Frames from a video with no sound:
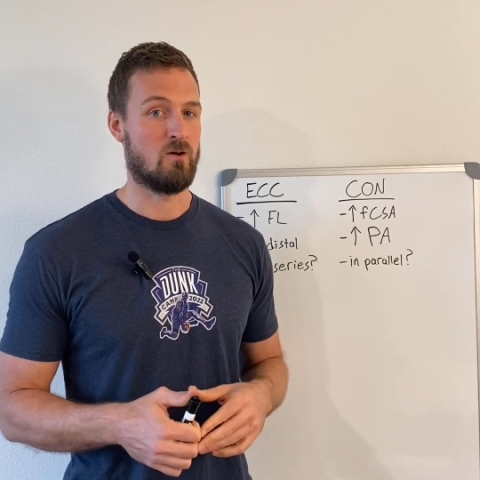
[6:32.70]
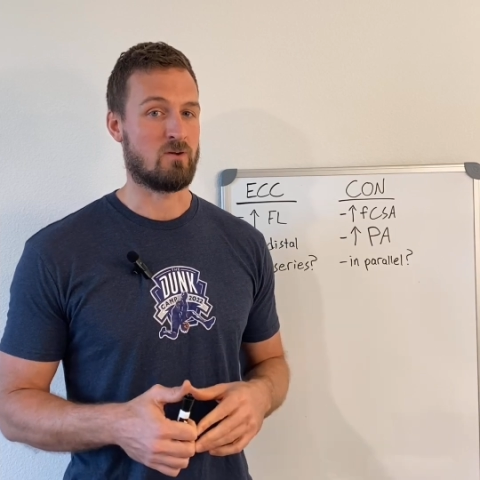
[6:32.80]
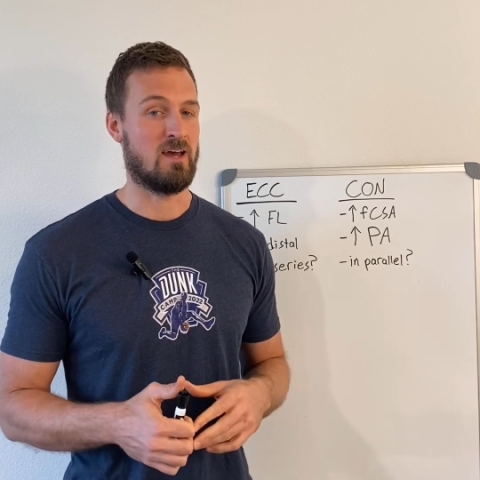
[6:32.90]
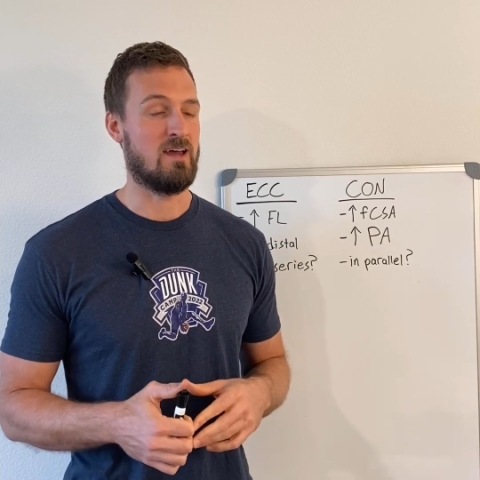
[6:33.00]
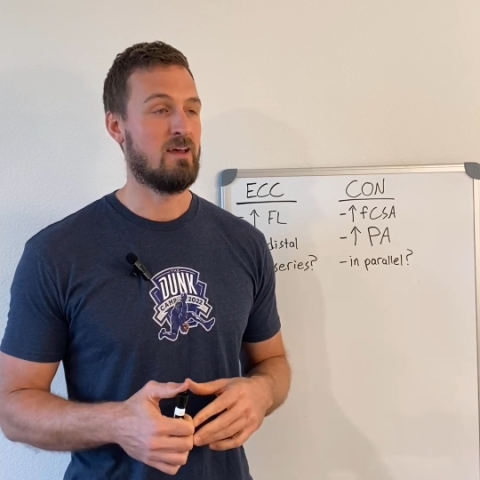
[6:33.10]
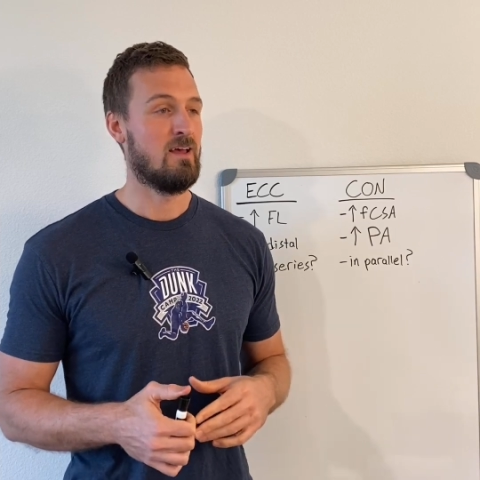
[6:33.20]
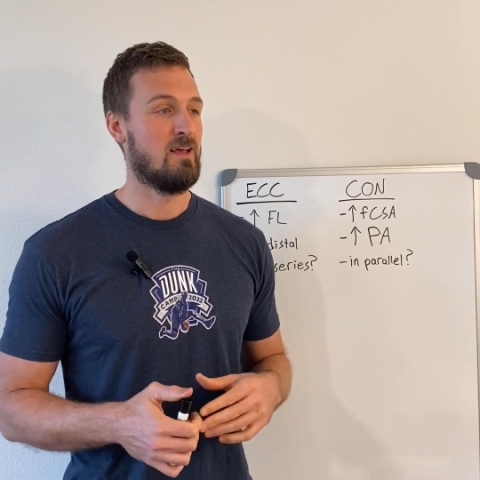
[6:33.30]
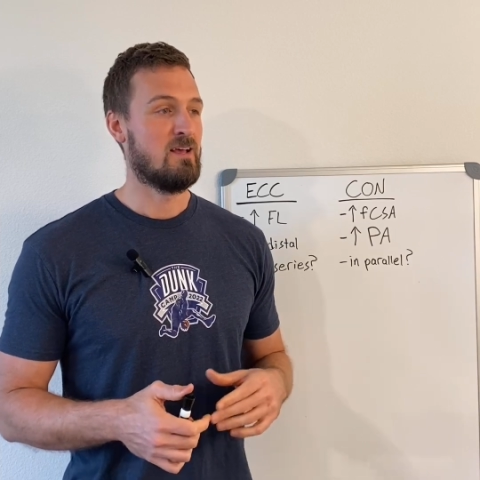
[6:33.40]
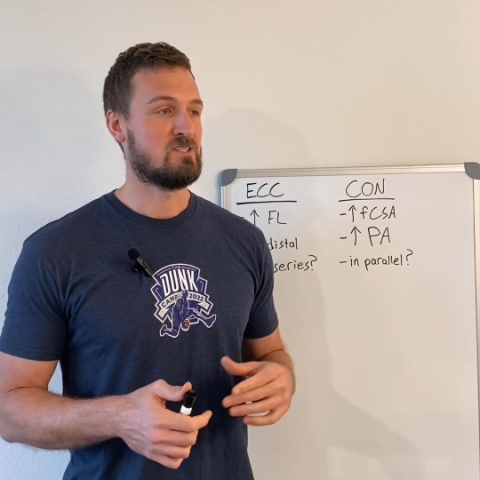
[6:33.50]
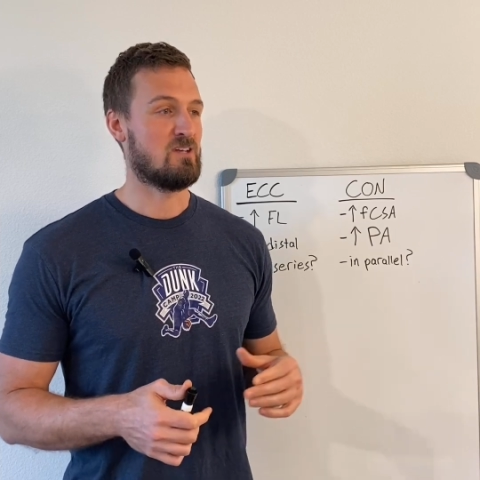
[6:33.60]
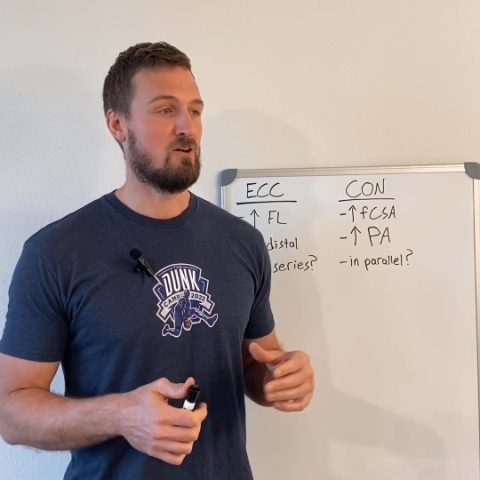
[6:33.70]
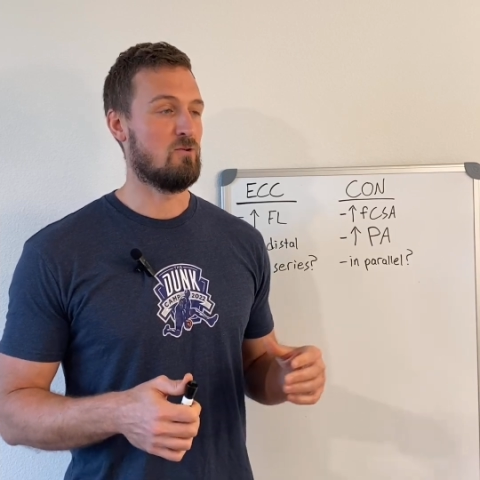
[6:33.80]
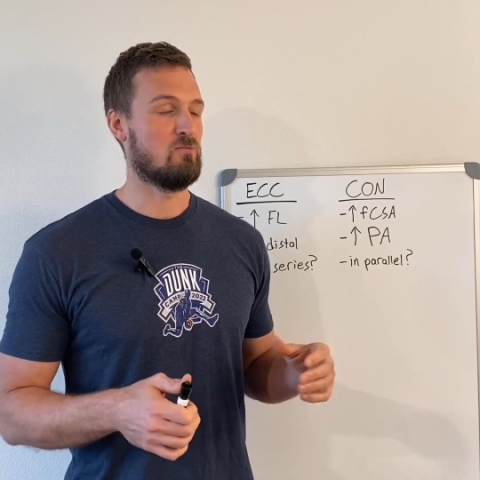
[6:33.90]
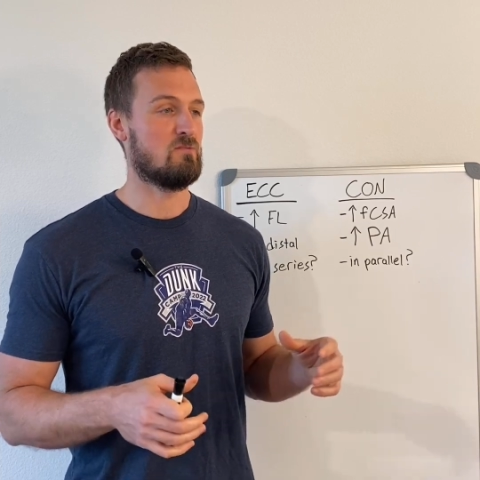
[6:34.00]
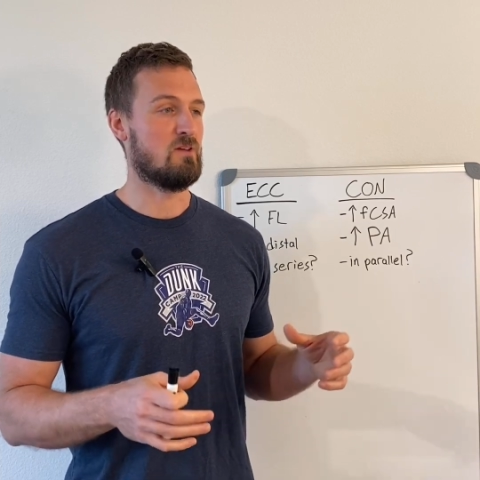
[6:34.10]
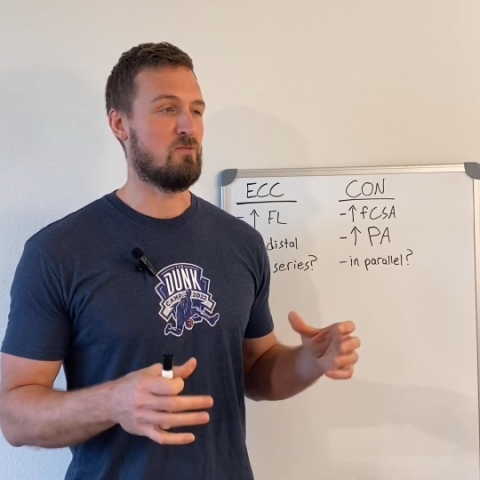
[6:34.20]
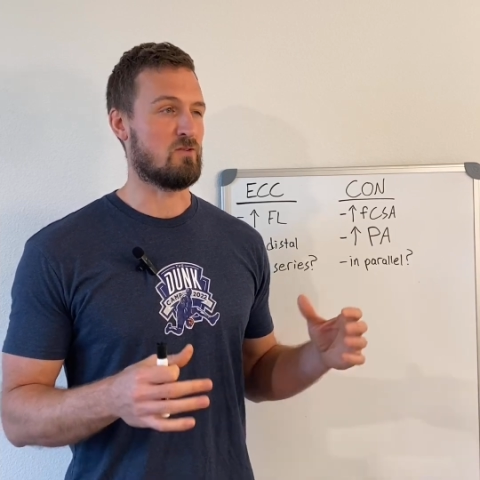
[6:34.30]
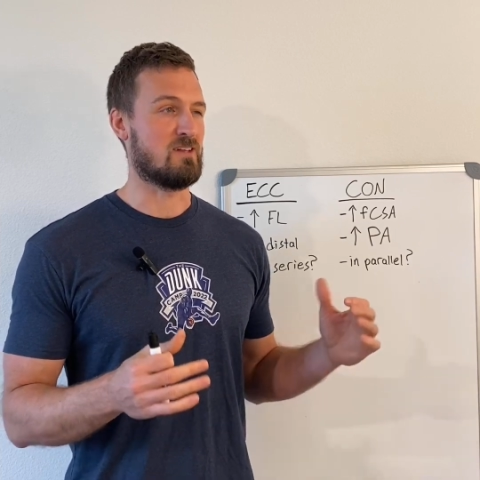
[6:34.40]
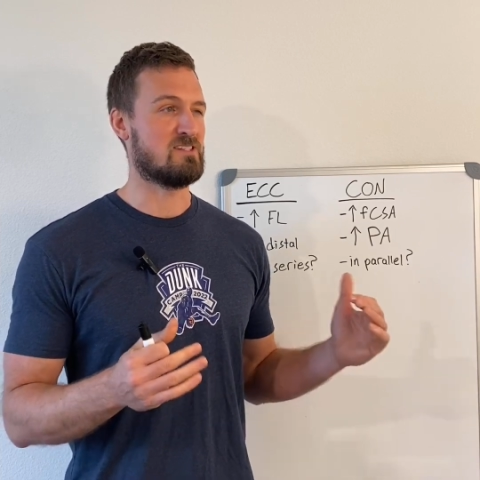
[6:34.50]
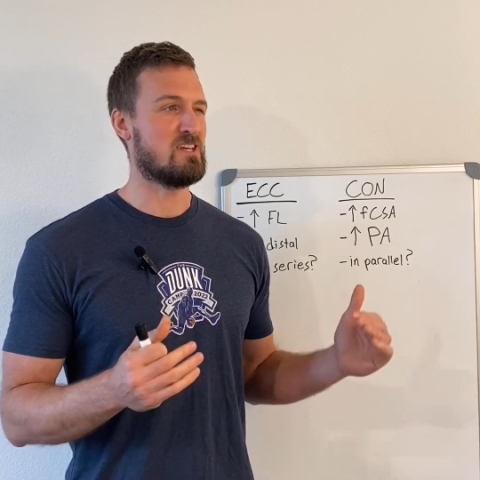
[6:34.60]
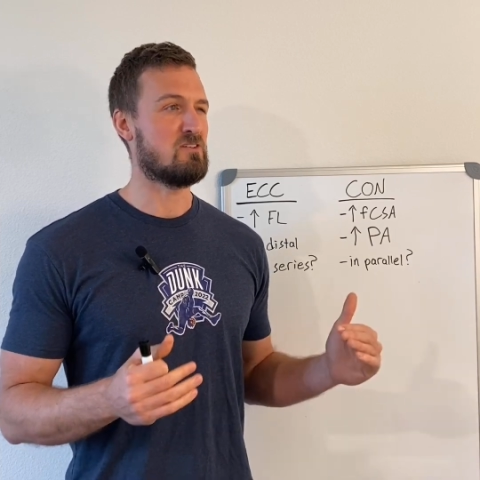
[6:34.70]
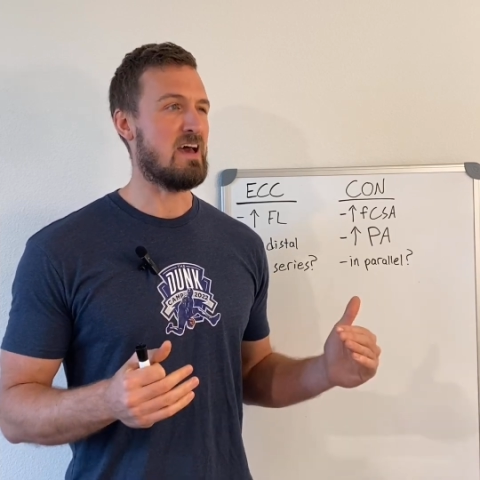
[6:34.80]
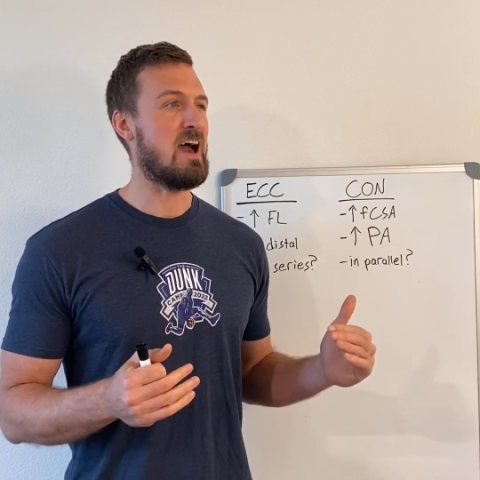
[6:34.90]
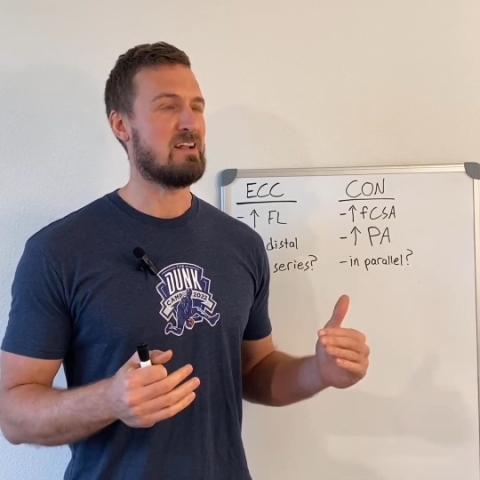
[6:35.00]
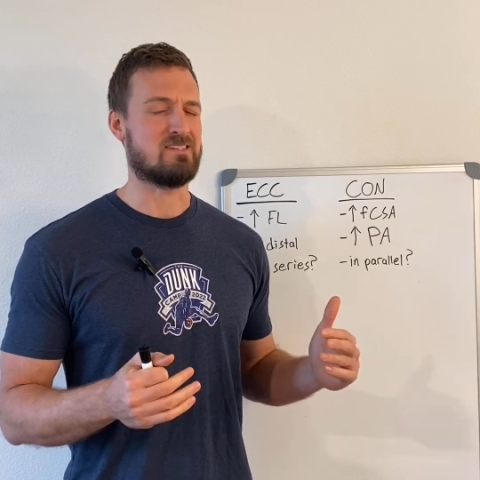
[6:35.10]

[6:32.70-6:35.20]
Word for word: Okay? So if you consider that,